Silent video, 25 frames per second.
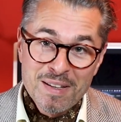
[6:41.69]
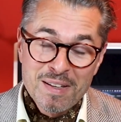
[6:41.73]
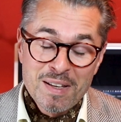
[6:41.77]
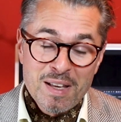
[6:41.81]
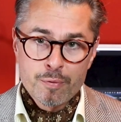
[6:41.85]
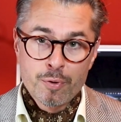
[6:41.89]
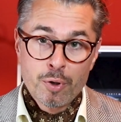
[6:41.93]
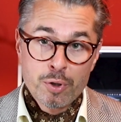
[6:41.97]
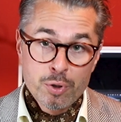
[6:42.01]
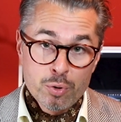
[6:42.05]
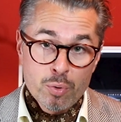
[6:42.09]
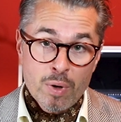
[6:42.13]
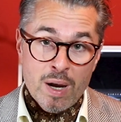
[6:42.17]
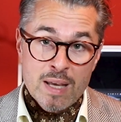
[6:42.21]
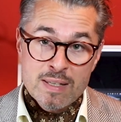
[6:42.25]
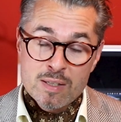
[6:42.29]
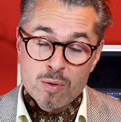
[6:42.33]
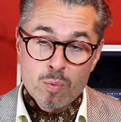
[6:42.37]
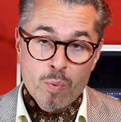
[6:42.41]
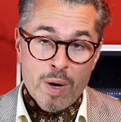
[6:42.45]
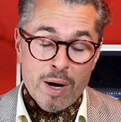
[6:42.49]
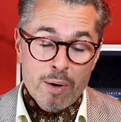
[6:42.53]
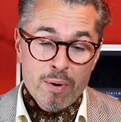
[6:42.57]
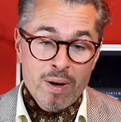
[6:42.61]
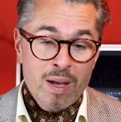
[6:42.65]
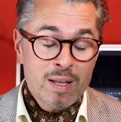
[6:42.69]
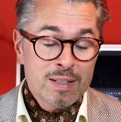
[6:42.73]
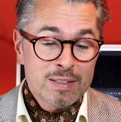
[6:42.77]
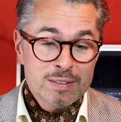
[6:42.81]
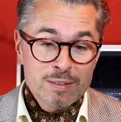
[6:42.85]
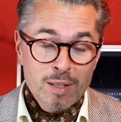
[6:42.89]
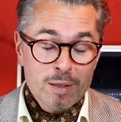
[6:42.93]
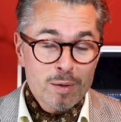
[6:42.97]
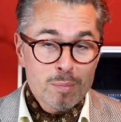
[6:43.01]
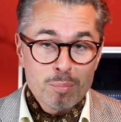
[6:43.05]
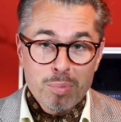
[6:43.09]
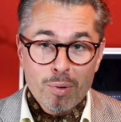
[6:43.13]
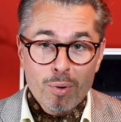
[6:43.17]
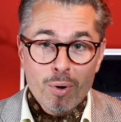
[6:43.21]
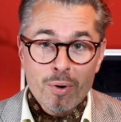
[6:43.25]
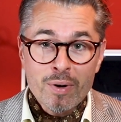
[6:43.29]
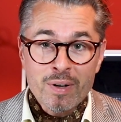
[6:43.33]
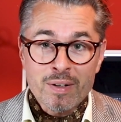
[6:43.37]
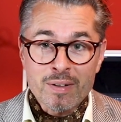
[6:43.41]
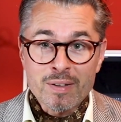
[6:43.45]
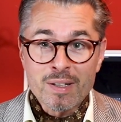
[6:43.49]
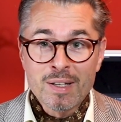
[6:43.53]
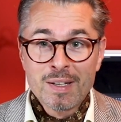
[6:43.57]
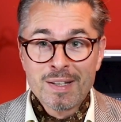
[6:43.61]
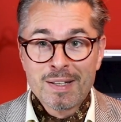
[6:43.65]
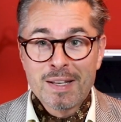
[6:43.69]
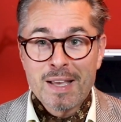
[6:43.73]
For you as a wearer, it's not important.